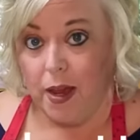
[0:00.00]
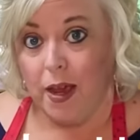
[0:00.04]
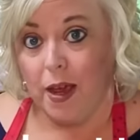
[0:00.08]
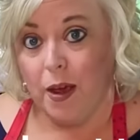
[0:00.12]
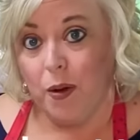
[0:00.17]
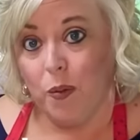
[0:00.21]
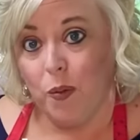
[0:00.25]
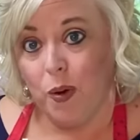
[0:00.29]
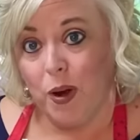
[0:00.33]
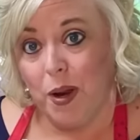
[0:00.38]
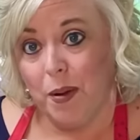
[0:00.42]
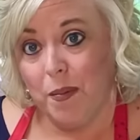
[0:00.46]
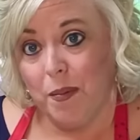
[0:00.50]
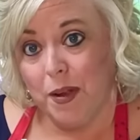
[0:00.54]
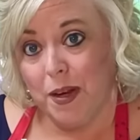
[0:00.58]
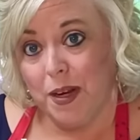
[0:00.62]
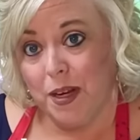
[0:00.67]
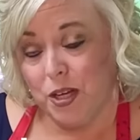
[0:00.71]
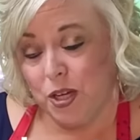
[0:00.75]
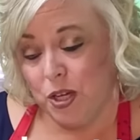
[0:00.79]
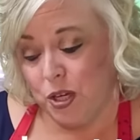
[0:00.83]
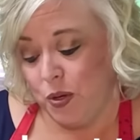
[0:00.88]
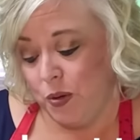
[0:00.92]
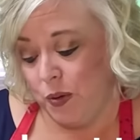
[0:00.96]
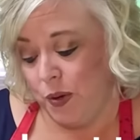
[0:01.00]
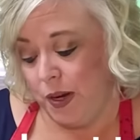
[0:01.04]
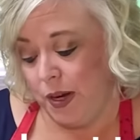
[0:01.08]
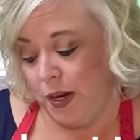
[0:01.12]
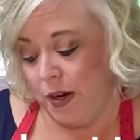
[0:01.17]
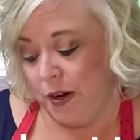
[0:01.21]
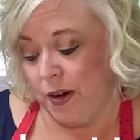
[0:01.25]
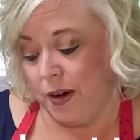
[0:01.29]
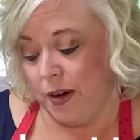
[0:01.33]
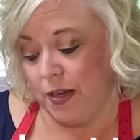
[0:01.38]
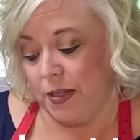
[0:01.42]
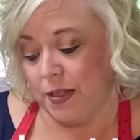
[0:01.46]
What I'm gonna do
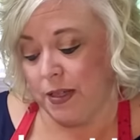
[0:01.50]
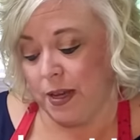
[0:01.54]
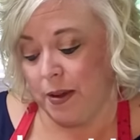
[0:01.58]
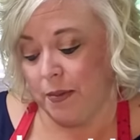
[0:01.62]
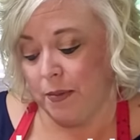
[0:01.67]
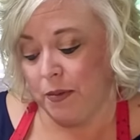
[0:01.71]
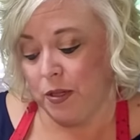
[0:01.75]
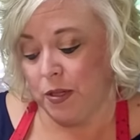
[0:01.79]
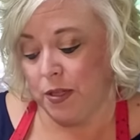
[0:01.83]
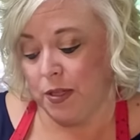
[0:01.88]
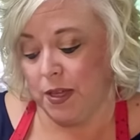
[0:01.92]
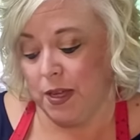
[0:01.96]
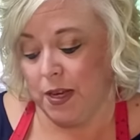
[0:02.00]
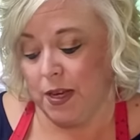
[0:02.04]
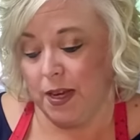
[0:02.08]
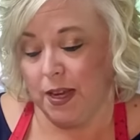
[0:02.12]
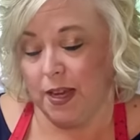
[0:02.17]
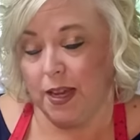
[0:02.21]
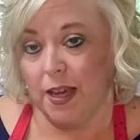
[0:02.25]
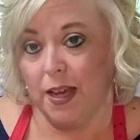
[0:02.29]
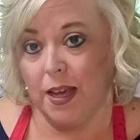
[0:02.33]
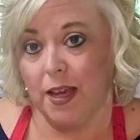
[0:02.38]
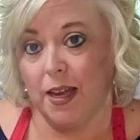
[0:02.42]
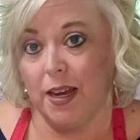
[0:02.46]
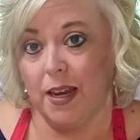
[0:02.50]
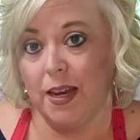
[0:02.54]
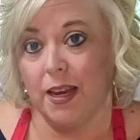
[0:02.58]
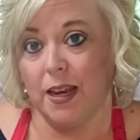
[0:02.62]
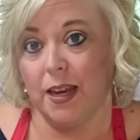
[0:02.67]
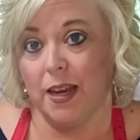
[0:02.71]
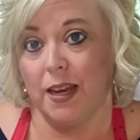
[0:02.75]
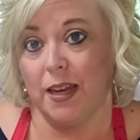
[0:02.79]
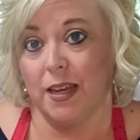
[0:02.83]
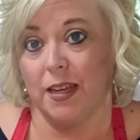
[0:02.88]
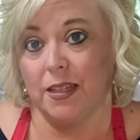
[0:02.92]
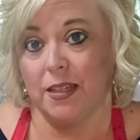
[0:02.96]
here is I'm just gonna cut
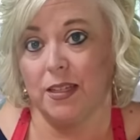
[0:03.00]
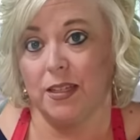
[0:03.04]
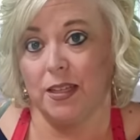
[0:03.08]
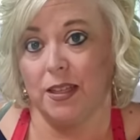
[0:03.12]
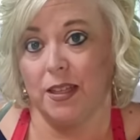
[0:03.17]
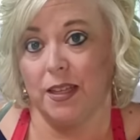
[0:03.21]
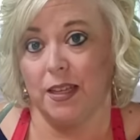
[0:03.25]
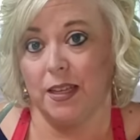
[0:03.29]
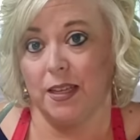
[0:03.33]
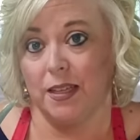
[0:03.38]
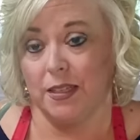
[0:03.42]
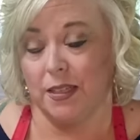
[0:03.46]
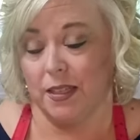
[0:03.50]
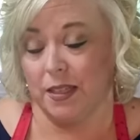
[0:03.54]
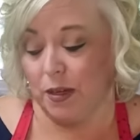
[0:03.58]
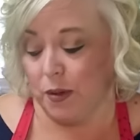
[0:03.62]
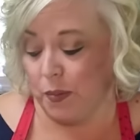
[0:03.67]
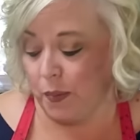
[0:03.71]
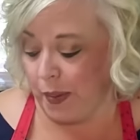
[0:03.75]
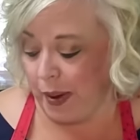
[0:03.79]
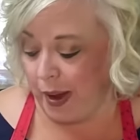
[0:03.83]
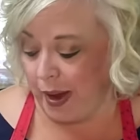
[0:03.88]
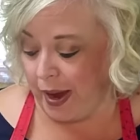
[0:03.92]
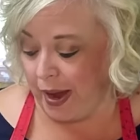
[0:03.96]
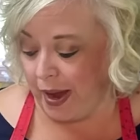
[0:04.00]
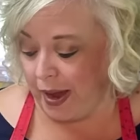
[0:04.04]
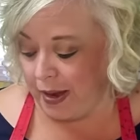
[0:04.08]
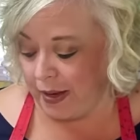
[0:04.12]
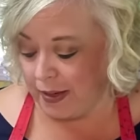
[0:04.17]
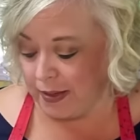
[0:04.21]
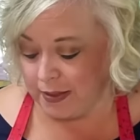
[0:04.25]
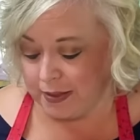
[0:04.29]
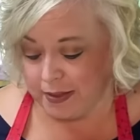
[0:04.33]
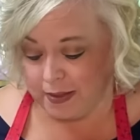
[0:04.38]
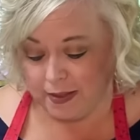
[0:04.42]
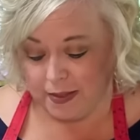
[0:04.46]
it into these little
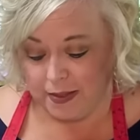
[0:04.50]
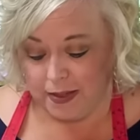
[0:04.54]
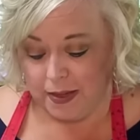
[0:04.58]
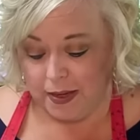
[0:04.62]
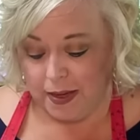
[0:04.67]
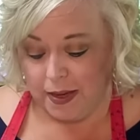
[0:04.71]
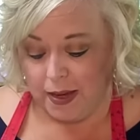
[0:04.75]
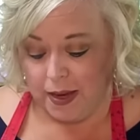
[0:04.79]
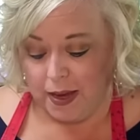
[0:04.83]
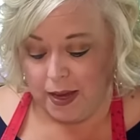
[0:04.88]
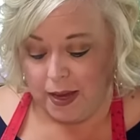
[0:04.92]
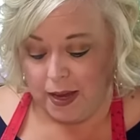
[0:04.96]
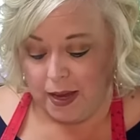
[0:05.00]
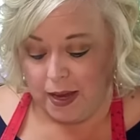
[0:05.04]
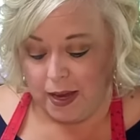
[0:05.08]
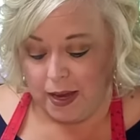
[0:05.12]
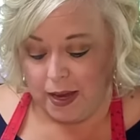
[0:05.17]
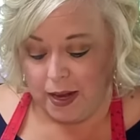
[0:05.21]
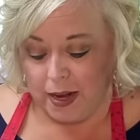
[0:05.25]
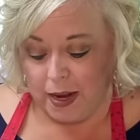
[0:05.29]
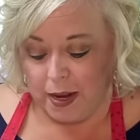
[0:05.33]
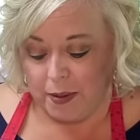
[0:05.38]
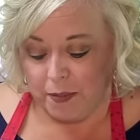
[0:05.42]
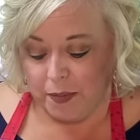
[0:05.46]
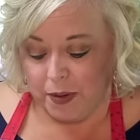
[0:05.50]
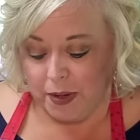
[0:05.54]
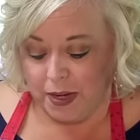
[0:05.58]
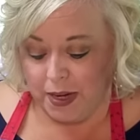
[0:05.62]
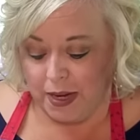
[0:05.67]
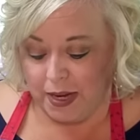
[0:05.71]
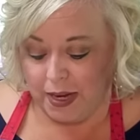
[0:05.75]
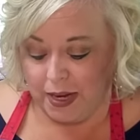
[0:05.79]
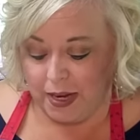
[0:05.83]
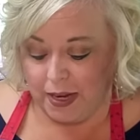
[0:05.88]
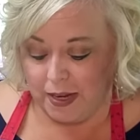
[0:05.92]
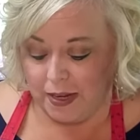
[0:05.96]
pats, and I'm gonna
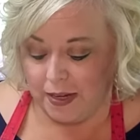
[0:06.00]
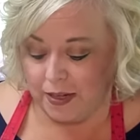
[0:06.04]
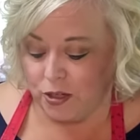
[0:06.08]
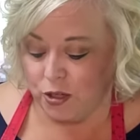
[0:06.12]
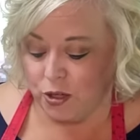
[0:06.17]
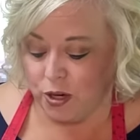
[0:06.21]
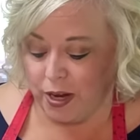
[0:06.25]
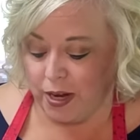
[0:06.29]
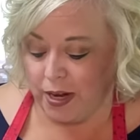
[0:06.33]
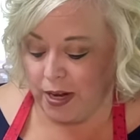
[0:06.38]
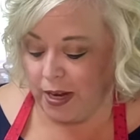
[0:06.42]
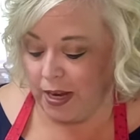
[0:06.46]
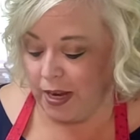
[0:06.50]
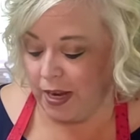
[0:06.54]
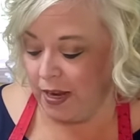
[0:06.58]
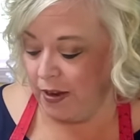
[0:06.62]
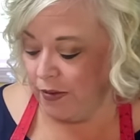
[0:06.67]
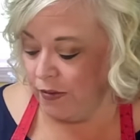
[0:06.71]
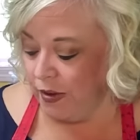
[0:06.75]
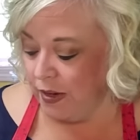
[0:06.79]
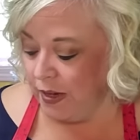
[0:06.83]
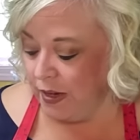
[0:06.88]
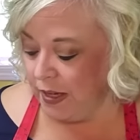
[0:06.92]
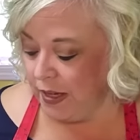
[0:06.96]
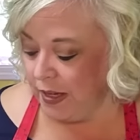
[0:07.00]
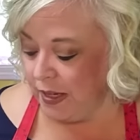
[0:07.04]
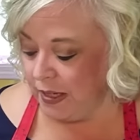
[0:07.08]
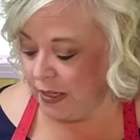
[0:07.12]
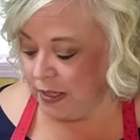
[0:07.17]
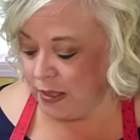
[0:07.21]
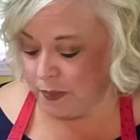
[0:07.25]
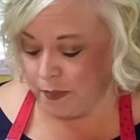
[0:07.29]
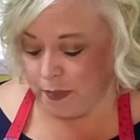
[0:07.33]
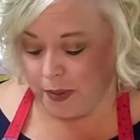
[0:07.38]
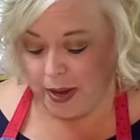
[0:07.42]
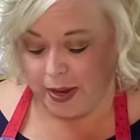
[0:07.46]
try to evenly
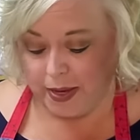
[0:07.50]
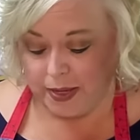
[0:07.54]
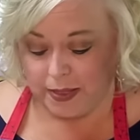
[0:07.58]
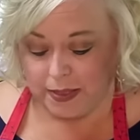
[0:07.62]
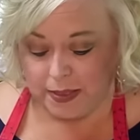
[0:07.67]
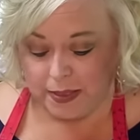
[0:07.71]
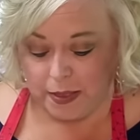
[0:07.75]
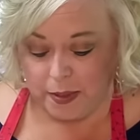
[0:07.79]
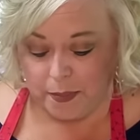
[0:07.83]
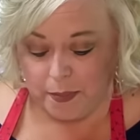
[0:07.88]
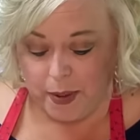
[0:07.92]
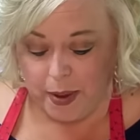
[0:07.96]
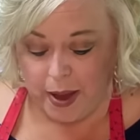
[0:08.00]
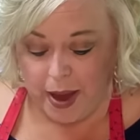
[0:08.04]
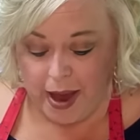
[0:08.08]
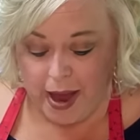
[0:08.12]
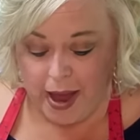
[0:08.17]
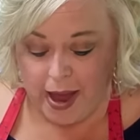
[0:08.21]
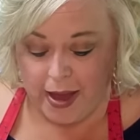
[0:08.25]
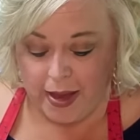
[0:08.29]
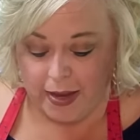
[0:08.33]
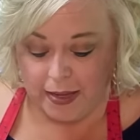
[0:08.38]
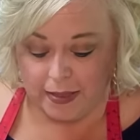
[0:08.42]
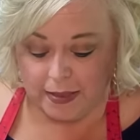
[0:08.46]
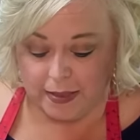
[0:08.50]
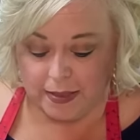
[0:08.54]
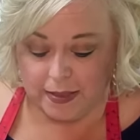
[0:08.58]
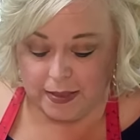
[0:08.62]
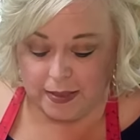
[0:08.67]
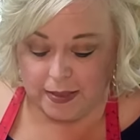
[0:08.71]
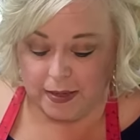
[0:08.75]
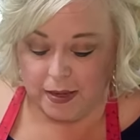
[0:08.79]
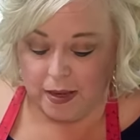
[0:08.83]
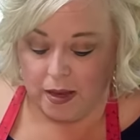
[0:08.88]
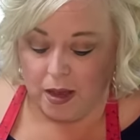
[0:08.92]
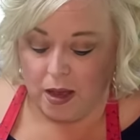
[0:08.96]
space the
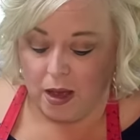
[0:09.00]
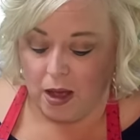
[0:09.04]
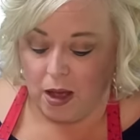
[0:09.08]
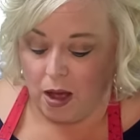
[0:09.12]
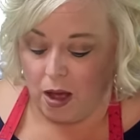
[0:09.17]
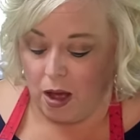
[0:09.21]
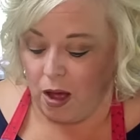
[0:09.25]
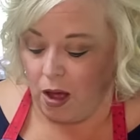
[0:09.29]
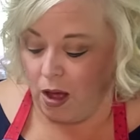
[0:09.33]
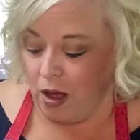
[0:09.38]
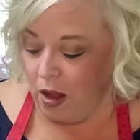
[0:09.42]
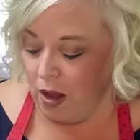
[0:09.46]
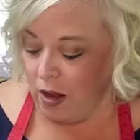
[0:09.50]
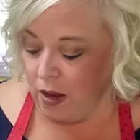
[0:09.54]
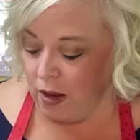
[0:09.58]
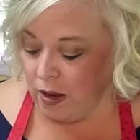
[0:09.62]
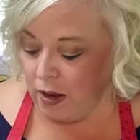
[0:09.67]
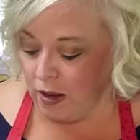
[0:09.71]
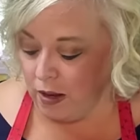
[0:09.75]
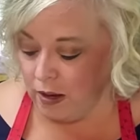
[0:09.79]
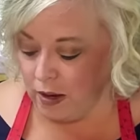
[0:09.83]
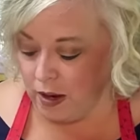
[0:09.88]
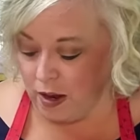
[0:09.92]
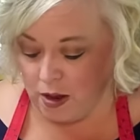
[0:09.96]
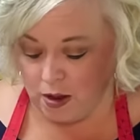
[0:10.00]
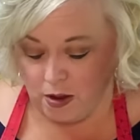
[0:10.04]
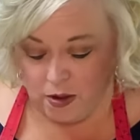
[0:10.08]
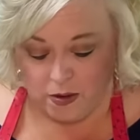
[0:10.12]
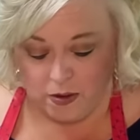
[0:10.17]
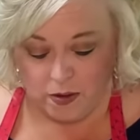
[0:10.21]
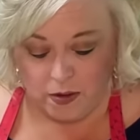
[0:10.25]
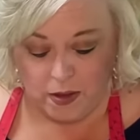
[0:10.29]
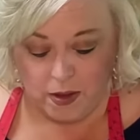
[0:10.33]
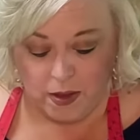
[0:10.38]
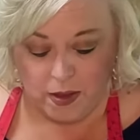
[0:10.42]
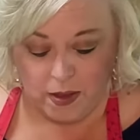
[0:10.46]
pats all
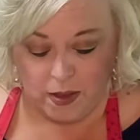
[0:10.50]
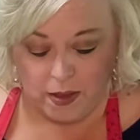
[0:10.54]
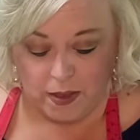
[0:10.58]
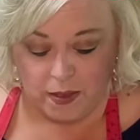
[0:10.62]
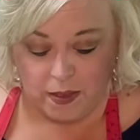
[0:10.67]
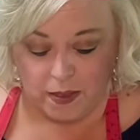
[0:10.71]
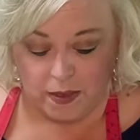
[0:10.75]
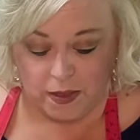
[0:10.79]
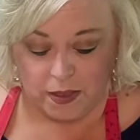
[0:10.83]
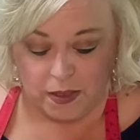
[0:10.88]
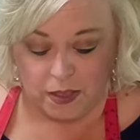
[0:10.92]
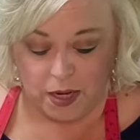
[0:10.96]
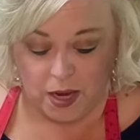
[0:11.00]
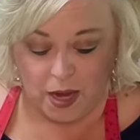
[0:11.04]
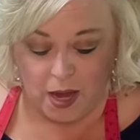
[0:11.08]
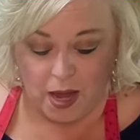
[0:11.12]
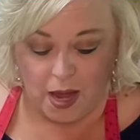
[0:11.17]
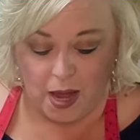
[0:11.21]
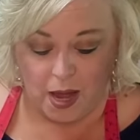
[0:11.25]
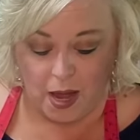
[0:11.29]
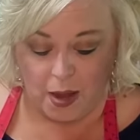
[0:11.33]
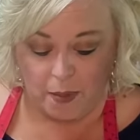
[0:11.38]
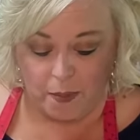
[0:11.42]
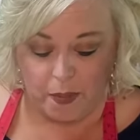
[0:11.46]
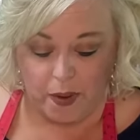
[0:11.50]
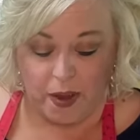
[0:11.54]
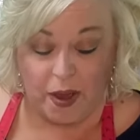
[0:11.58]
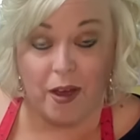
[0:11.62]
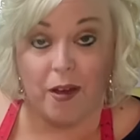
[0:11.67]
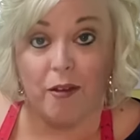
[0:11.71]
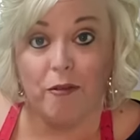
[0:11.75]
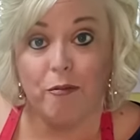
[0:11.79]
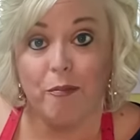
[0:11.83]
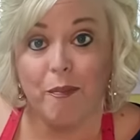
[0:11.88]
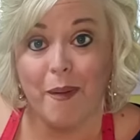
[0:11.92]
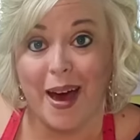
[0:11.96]
along the top
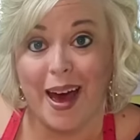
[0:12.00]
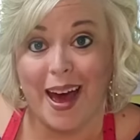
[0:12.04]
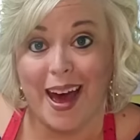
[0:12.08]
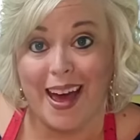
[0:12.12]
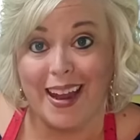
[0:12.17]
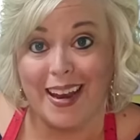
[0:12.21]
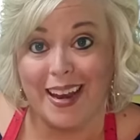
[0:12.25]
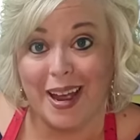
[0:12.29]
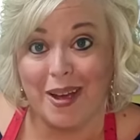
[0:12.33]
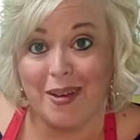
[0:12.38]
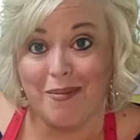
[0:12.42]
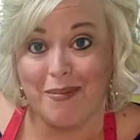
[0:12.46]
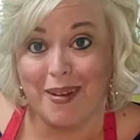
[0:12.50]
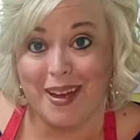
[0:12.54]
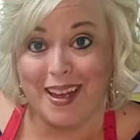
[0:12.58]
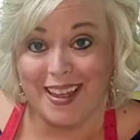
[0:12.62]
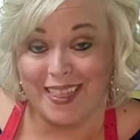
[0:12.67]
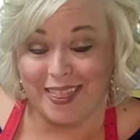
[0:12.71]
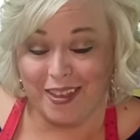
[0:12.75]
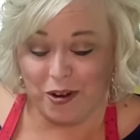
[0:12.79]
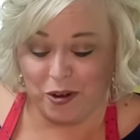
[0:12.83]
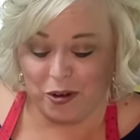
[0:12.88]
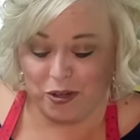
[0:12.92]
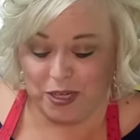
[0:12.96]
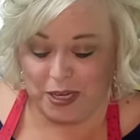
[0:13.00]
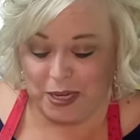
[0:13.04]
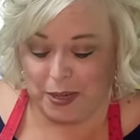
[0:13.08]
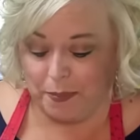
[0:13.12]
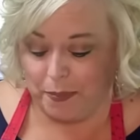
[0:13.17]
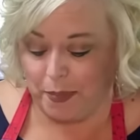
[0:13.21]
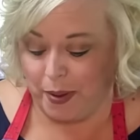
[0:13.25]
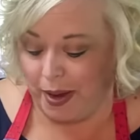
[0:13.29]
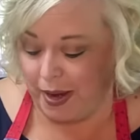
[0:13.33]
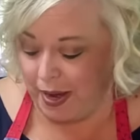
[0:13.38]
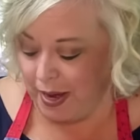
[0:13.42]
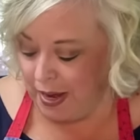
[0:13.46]
of my
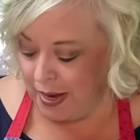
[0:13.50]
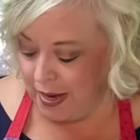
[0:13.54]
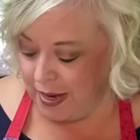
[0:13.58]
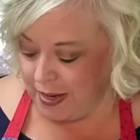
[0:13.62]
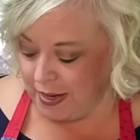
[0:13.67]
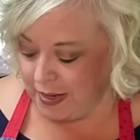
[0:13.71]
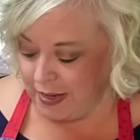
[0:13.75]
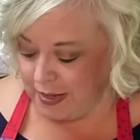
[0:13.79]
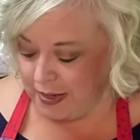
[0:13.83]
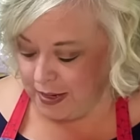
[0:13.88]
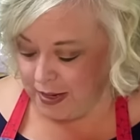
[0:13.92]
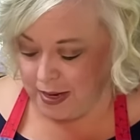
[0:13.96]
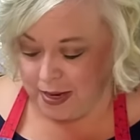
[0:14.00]
9x13 pan